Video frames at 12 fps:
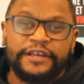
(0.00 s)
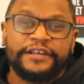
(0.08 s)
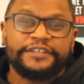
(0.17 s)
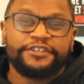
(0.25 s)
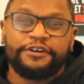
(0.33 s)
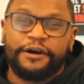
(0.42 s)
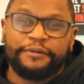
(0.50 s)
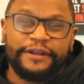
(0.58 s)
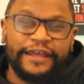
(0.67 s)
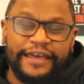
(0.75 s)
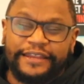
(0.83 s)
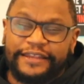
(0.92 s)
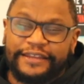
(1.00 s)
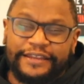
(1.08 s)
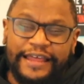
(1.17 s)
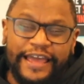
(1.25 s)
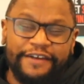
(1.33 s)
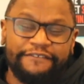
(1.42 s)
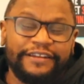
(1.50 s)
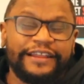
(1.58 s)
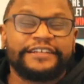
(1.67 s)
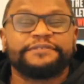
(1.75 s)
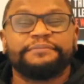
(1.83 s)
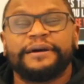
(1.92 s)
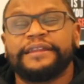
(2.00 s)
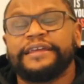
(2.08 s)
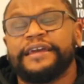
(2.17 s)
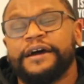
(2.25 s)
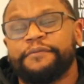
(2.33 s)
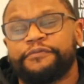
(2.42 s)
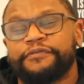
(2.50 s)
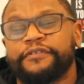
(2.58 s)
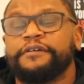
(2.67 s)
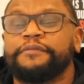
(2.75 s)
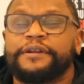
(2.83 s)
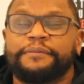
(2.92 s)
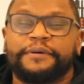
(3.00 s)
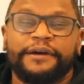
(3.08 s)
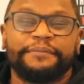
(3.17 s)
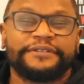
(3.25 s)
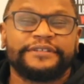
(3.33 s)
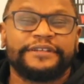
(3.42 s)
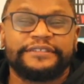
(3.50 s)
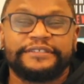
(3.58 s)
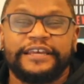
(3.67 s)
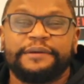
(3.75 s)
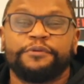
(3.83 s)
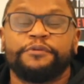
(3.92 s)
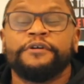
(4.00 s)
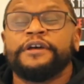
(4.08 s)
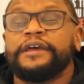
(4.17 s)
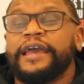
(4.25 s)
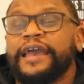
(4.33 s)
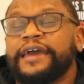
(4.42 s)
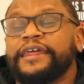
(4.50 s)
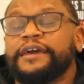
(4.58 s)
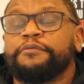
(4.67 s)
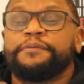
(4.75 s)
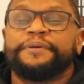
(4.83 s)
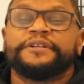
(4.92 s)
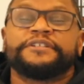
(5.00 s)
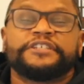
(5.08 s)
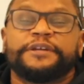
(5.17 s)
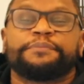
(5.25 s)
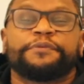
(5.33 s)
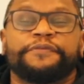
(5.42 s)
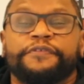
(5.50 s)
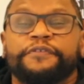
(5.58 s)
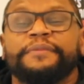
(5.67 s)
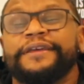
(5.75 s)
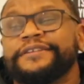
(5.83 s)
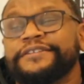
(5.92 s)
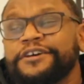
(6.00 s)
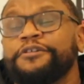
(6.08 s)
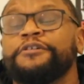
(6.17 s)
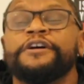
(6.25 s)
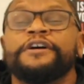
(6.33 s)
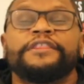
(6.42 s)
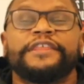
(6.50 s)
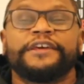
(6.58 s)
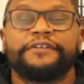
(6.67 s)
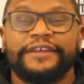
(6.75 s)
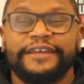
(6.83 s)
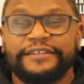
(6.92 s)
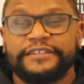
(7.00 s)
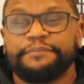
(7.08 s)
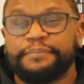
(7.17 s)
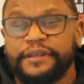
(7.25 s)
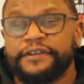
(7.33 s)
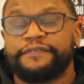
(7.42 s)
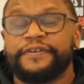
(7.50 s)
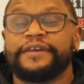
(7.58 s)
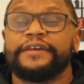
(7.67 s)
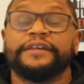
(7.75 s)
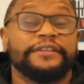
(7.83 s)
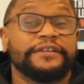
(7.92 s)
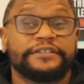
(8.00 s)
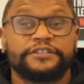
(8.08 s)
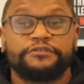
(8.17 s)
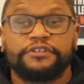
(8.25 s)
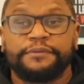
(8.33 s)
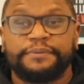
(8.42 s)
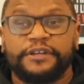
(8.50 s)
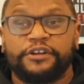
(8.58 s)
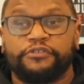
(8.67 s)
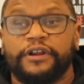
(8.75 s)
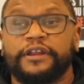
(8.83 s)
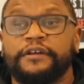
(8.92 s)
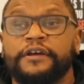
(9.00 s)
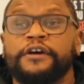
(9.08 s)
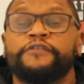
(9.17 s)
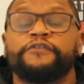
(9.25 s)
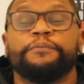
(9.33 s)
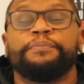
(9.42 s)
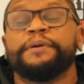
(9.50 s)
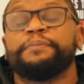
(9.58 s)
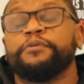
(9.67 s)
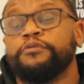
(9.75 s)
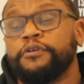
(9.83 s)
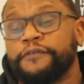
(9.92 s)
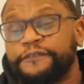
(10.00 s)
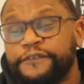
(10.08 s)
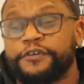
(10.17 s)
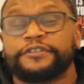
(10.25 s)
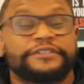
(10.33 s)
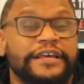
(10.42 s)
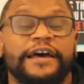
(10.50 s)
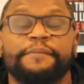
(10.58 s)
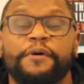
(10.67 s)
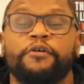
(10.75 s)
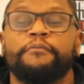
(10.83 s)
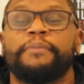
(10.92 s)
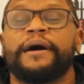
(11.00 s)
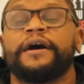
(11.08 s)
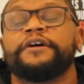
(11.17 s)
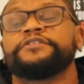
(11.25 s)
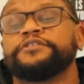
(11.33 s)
So I would have had to have less money up front when I'm coming to the table, and it would have been cheaper for me. So there is a benefit. This is going to be great for people who are first-time home buyers.